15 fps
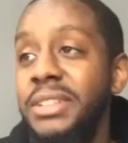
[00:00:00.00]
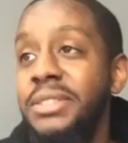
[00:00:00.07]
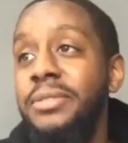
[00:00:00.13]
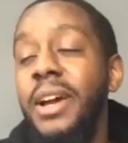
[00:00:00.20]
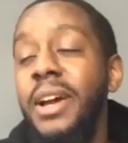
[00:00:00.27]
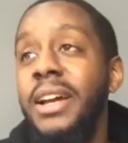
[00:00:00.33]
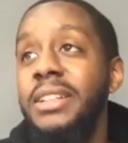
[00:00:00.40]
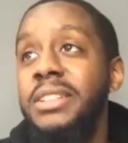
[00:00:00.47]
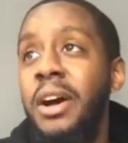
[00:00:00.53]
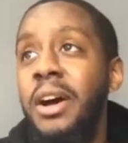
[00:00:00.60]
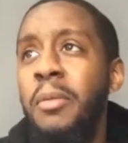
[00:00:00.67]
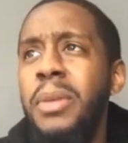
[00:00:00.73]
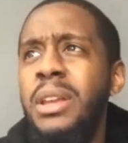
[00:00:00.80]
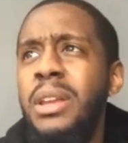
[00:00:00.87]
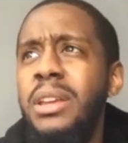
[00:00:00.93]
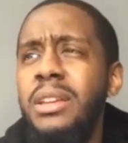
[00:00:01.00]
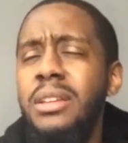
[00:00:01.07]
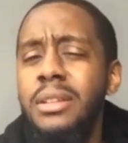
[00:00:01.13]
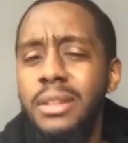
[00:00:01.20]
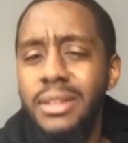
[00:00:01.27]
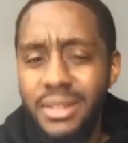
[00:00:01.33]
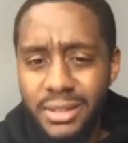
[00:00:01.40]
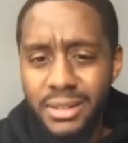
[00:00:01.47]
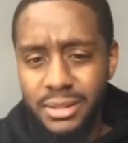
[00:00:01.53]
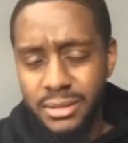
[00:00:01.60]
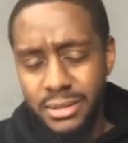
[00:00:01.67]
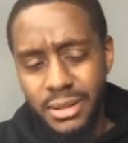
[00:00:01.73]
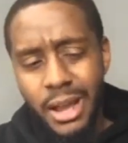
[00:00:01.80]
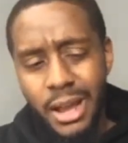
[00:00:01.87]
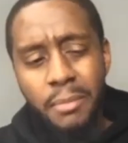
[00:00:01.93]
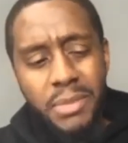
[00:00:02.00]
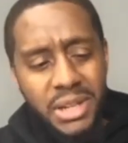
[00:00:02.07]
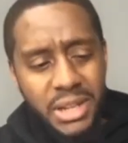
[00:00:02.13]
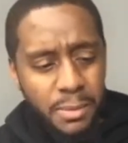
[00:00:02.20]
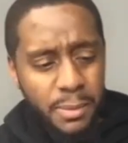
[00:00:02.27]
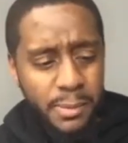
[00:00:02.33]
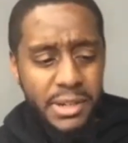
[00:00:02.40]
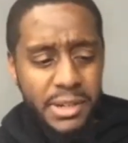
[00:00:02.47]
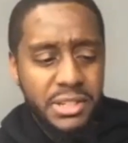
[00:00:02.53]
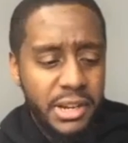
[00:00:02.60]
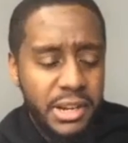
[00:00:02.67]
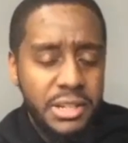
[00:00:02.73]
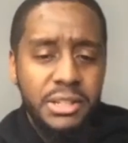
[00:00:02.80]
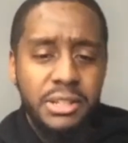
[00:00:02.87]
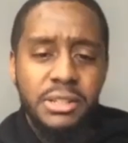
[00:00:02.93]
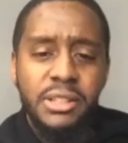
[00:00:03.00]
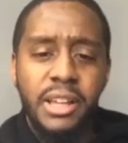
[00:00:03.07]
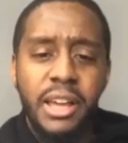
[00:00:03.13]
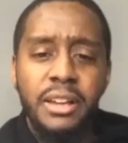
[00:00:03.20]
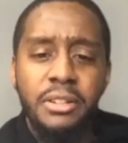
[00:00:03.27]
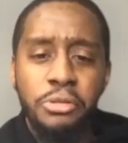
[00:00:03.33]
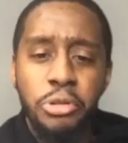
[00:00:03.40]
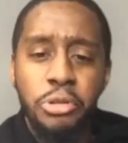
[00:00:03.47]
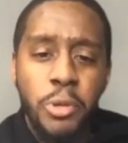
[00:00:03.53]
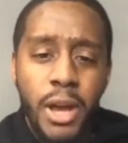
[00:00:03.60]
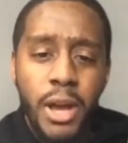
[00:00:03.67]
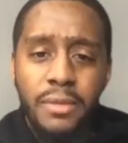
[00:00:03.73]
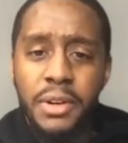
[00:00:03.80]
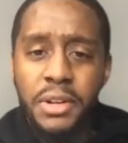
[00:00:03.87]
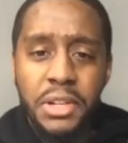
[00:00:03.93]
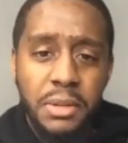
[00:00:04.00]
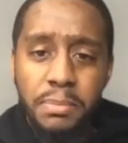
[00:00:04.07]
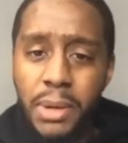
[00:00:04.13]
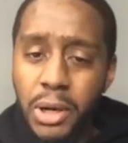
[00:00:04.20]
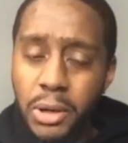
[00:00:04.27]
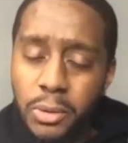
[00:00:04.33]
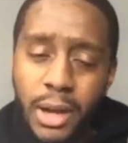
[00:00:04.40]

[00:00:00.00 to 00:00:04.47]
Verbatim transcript: facts. How many? How many impersonations, like, do you have under your belt?